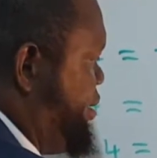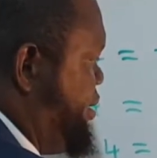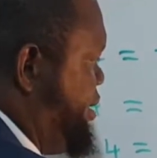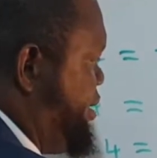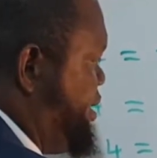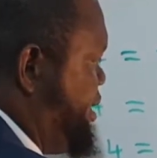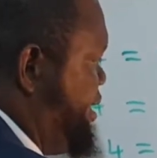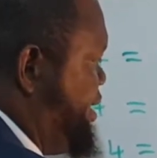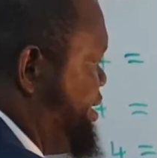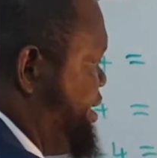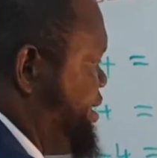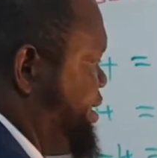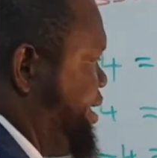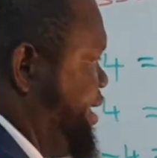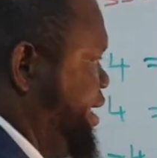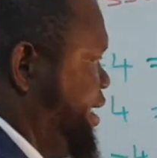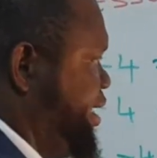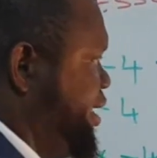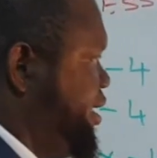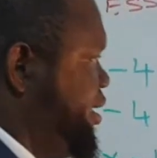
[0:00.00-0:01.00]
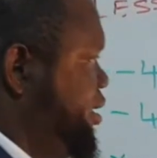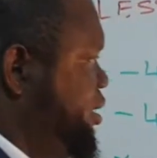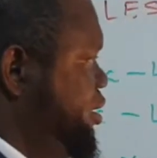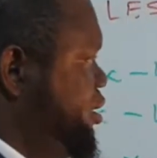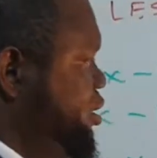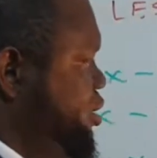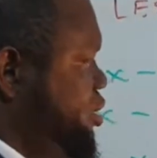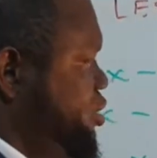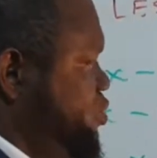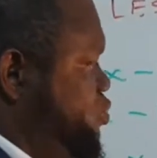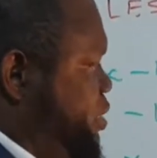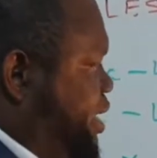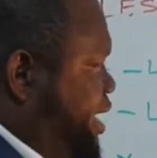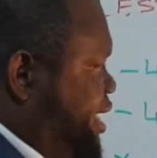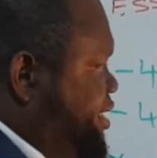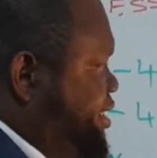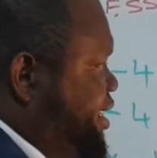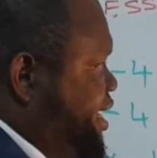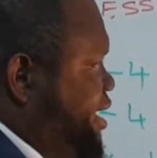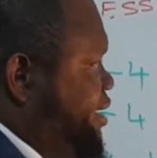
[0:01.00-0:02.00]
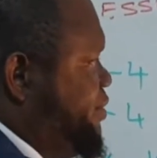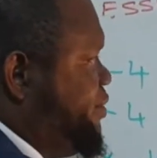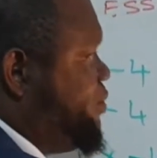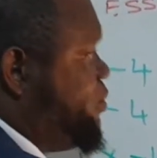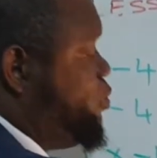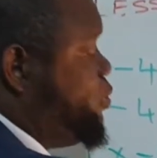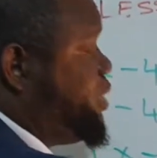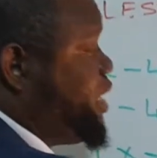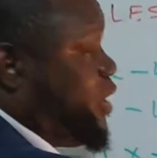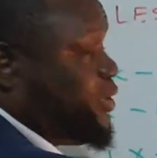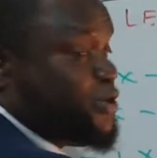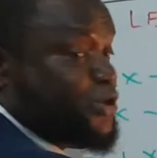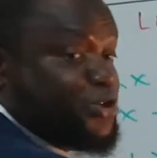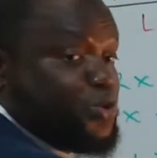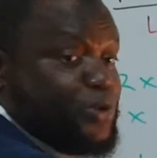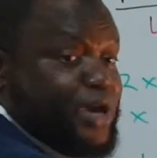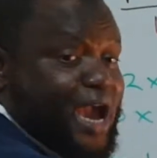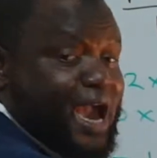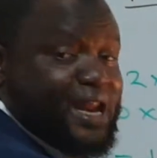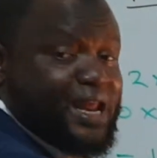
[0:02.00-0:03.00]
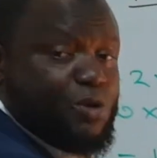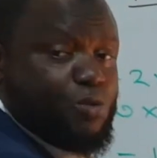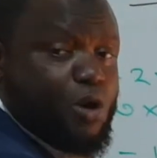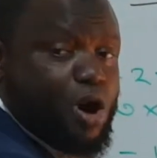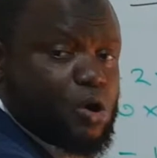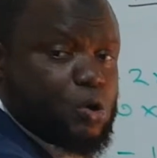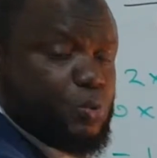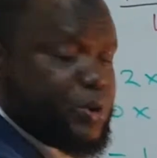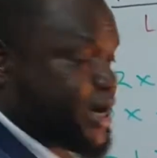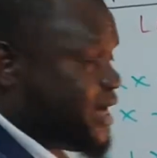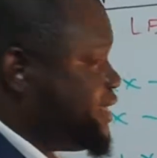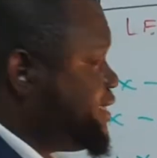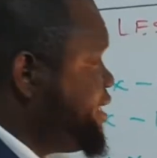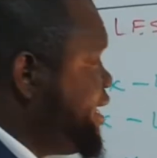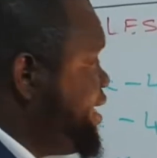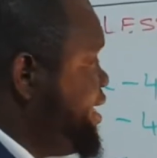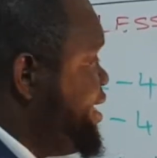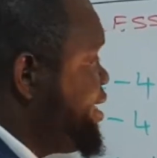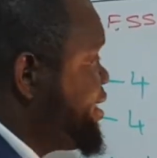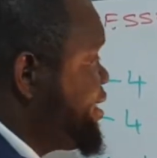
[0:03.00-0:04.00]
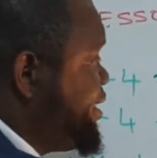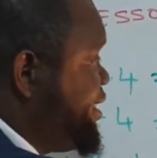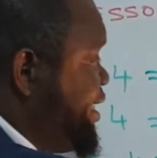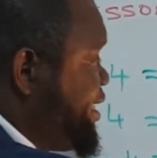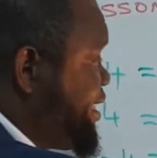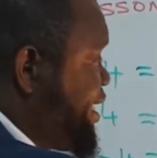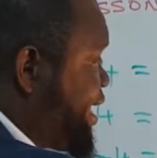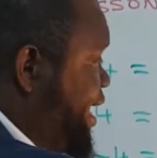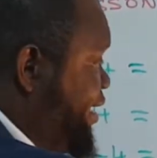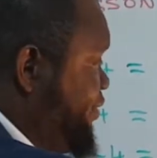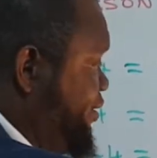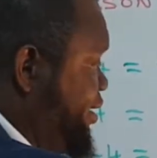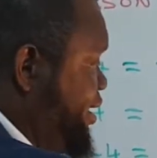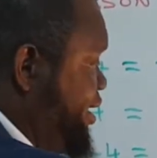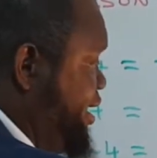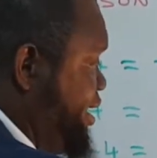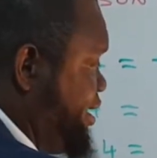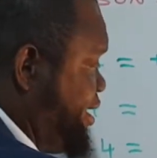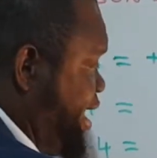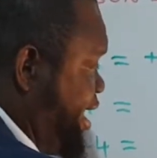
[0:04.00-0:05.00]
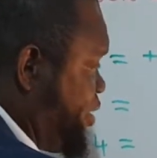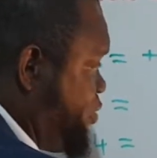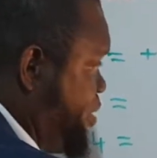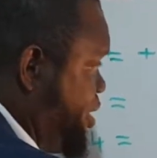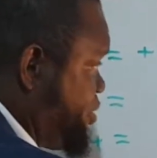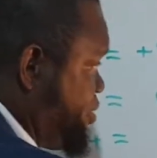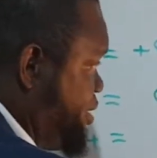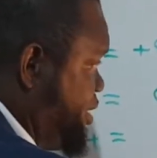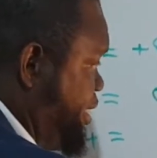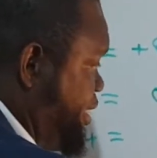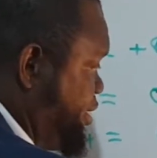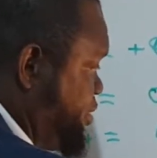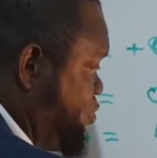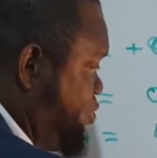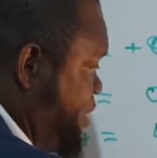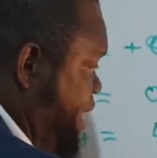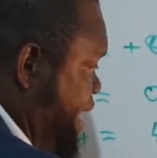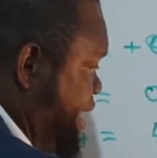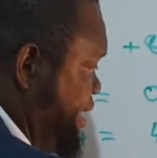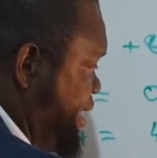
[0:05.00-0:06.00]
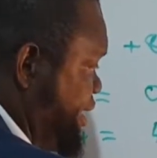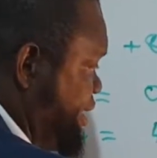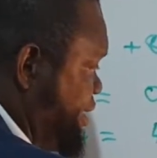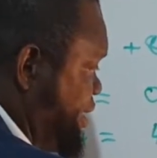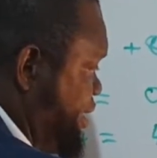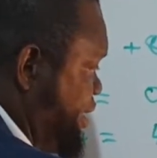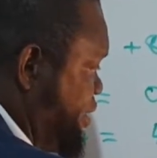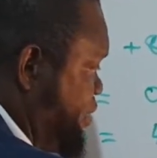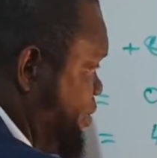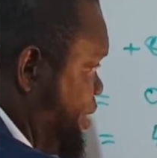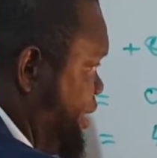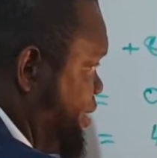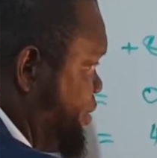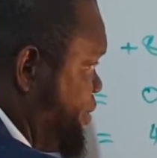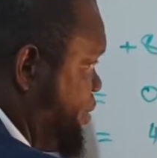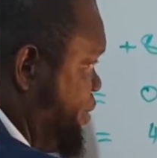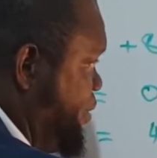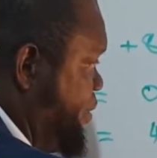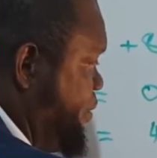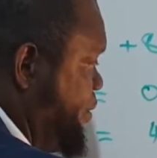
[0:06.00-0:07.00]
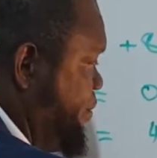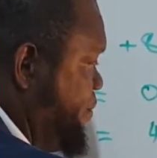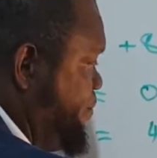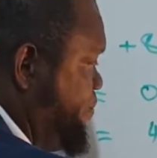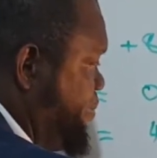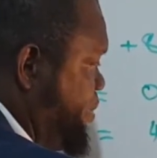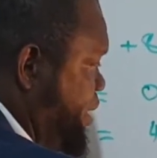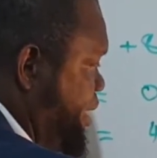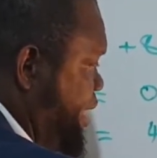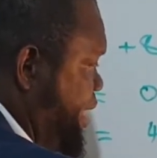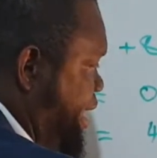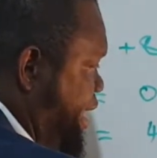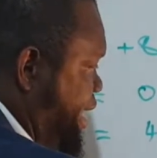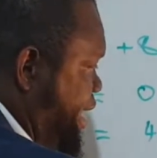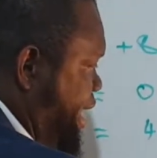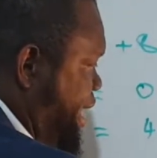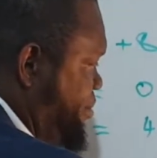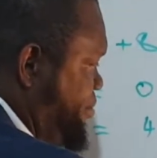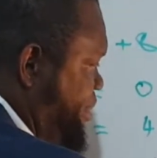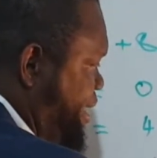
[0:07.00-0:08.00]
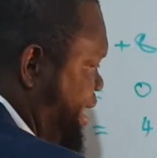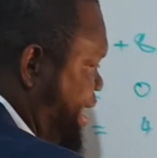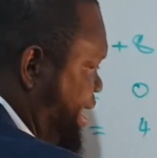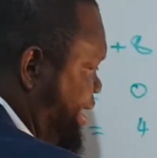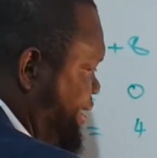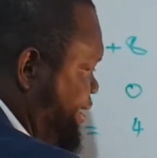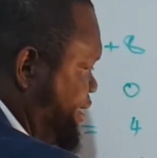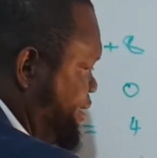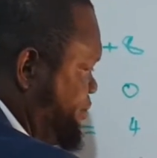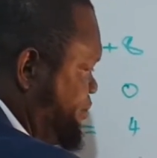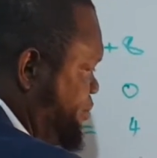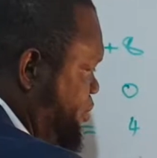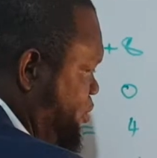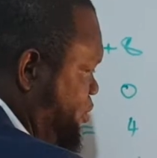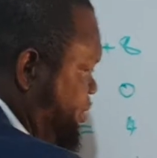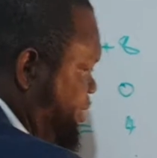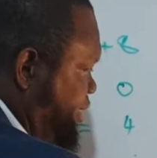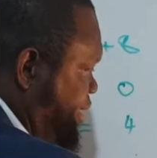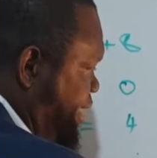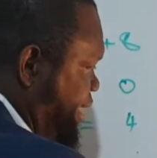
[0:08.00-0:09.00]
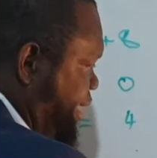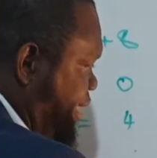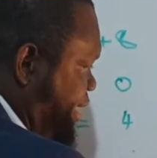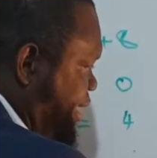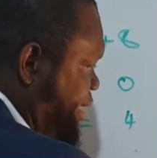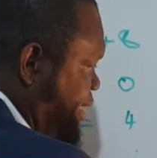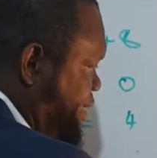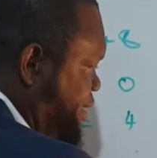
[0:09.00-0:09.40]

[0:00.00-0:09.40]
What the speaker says: So this is 3. We can say, without not doing any work, we can say this graph, the equation is y is equal to mx plus 3.